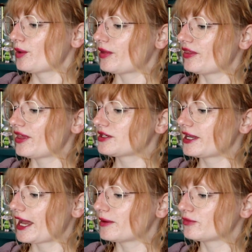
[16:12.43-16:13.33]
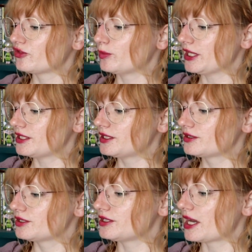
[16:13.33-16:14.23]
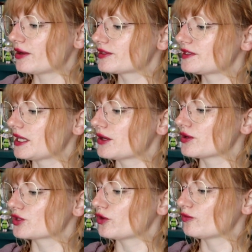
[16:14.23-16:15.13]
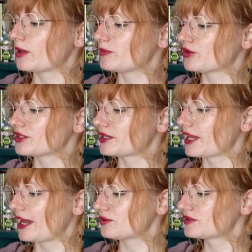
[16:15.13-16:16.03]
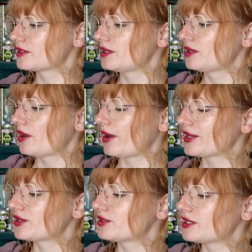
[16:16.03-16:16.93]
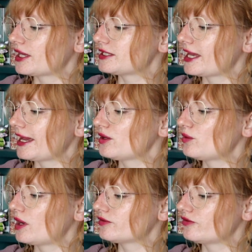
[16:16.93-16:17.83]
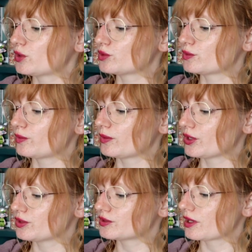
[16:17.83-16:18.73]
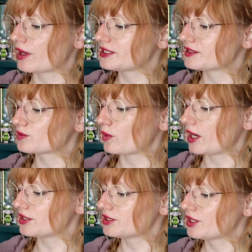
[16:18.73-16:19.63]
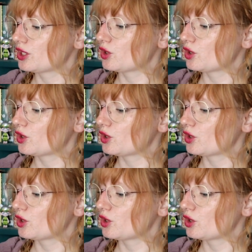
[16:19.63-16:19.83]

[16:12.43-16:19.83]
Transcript: but that I am forbid to tell the secrets of my prison house. I could a tale unfold whose lightest word